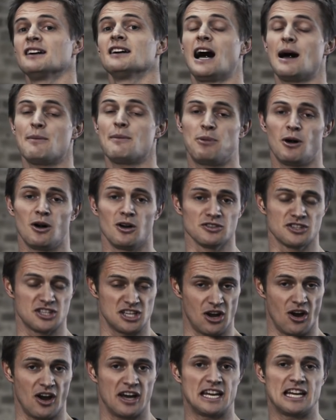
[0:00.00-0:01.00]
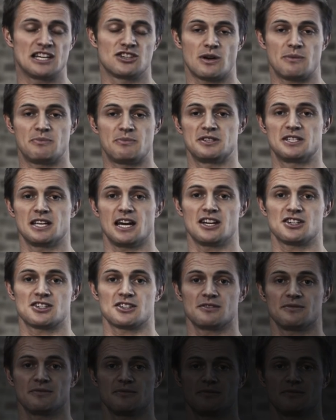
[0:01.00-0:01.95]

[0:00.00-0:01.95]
upholds the Iron Edge reputation.